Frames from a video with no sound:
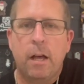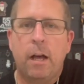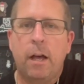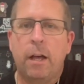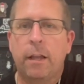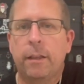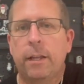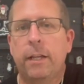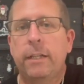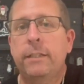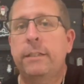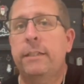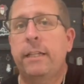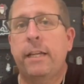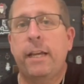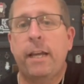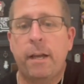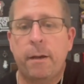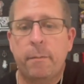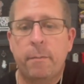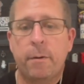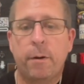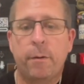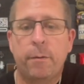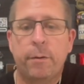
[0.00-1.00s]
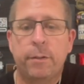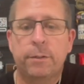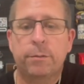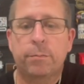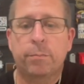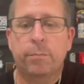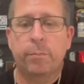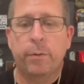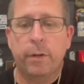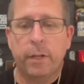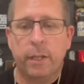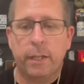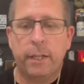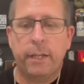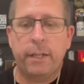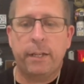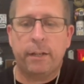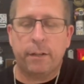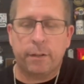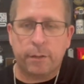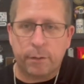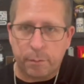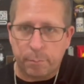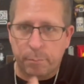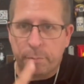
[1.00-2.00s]
Unless the ammo is
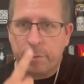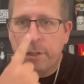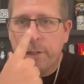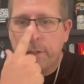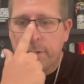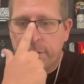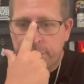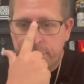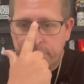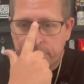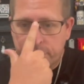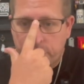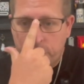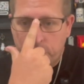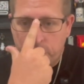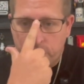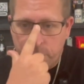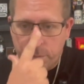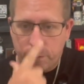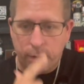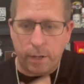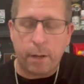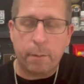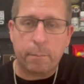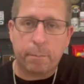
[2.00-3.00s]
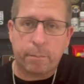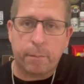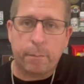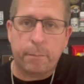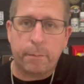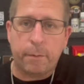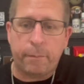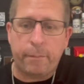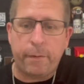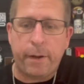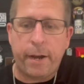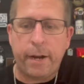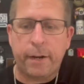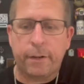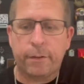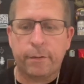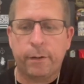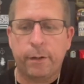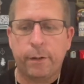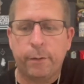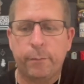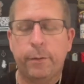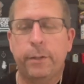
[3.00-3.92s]
really completely screwed up from the factory,